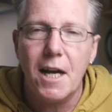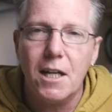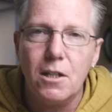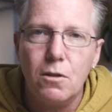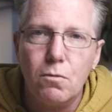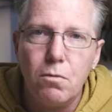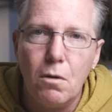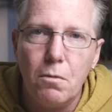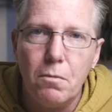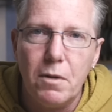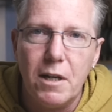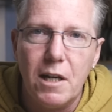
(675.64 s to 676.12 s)

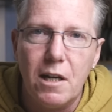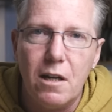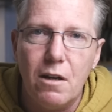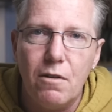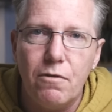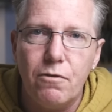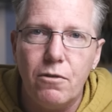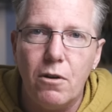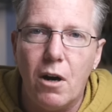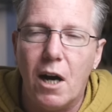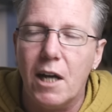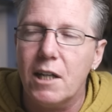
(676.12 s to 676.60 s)
That's what we're
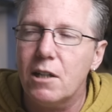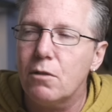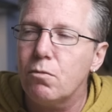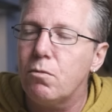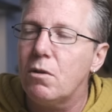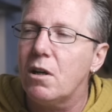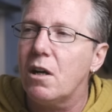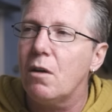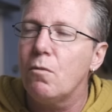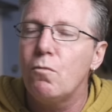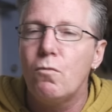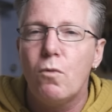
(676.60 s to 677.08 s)
here for. That's
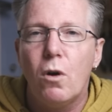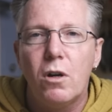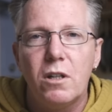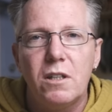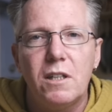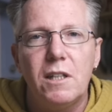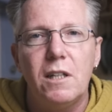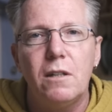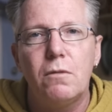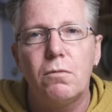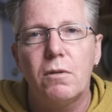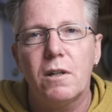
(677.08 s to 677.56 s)
what I
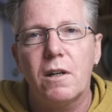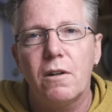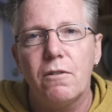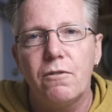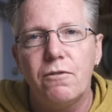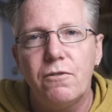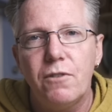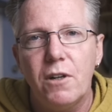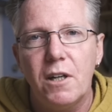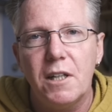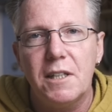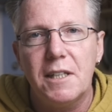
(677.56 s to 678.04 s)
wanted when I
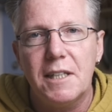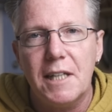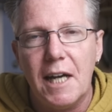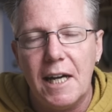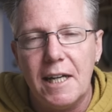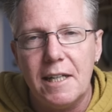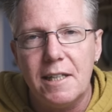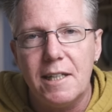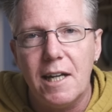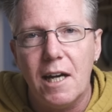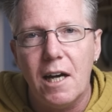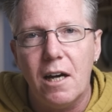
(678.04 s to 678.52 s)
first sat